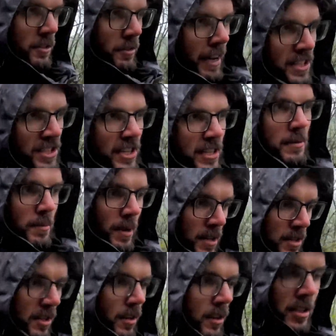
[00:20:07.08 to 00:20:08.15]
Stretching the
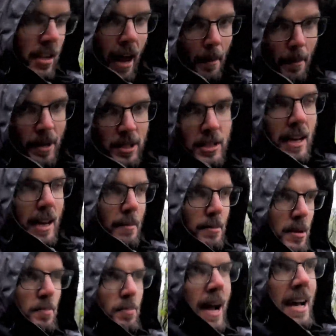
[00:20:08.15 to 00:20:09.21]
muscles. I must say I'm
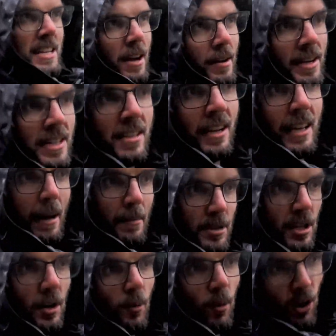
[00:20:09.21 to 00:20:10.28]
surprised how easily I'm still